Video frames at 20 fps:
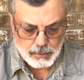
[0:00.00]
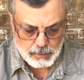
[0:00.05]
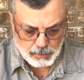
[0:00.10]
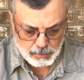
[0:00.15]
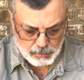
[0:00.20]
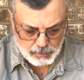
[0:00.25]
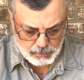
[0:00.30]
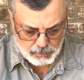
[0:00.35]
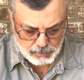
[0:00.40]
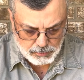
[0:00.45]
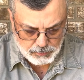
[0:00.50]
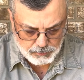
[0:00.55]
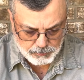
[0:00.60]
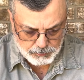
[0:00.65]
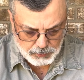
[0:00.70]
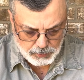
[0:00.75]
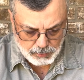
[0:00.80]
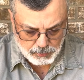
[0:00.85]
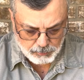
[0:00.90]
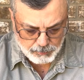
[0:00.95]

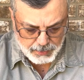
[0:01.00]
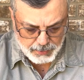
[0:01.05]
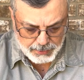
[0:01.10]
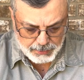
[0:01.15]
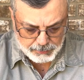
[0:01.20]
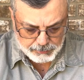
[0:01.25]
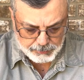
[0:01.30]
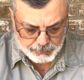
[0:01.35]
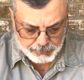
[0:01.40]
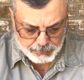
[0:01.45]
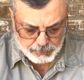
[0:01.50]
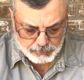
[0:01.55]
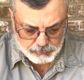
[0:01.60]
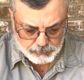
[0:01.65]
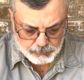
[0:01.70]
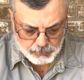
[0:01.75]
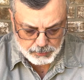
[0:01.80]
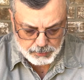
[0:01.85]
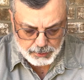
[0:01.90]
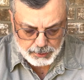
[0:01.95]
you know, bad
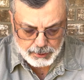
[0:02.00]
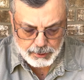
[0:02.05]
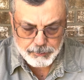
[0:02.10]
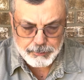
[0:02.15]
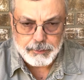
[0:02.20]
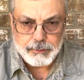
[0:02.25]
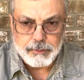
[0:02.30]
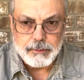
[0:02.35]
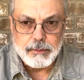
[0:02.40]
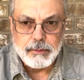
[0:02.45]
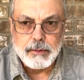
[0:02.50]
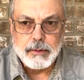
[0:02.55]
things that happen.